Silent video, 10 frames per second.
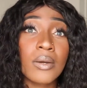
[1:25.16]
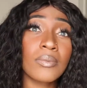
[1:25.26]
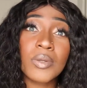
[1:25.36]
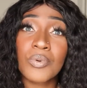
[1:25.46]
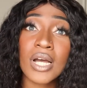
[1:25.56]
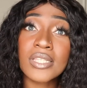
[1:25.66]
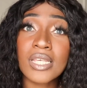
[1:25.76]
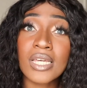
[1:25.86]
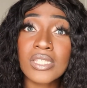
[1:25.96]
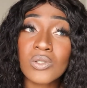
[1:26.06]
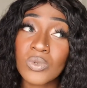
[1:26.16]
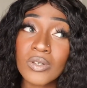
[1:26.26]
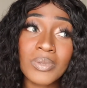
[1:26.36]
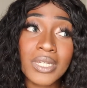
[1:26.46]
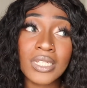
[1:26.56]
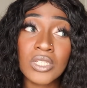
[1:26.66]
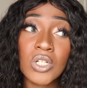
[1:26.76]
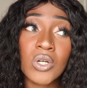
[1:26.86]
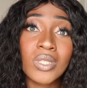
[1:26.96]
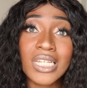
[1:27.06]
the process would have been, you
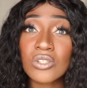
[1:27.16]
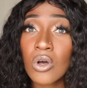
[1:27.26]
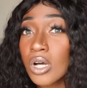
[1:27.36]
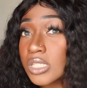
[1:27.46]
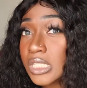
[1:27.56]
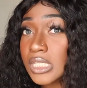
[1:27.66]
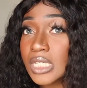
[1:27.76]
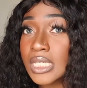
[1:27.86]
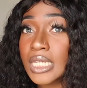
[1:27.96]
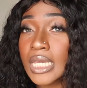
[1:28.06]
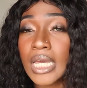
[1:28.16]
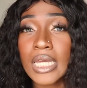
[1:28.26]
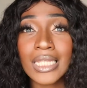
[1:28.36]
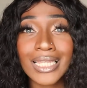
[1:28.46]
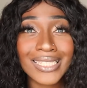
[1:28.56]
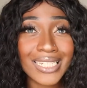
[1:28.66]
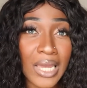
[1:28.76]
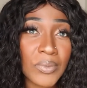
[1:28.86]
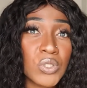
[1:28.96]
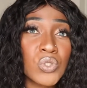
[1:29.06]
know, less costly and less
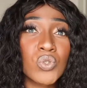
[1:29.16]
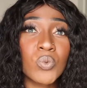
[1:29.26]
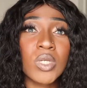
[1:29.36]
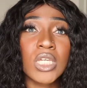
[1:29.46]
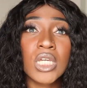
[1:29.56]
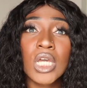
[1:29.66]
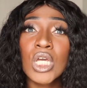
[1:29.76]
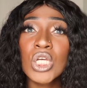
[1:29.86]
time consuming.